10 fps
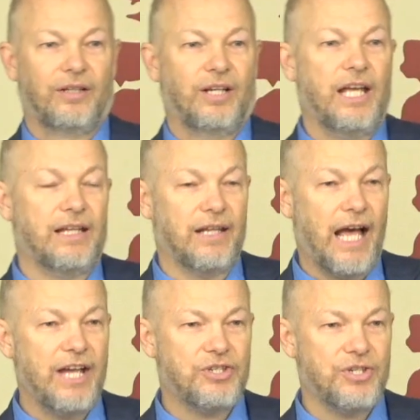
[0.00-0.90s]

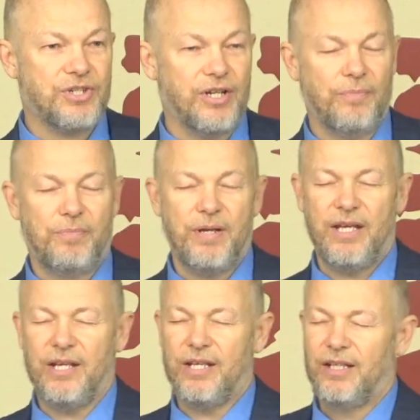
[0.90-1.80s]
Elisha's going to
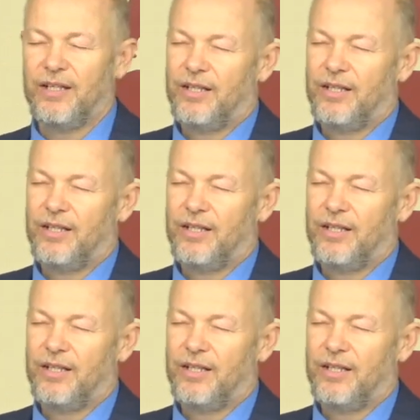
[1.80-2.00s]
be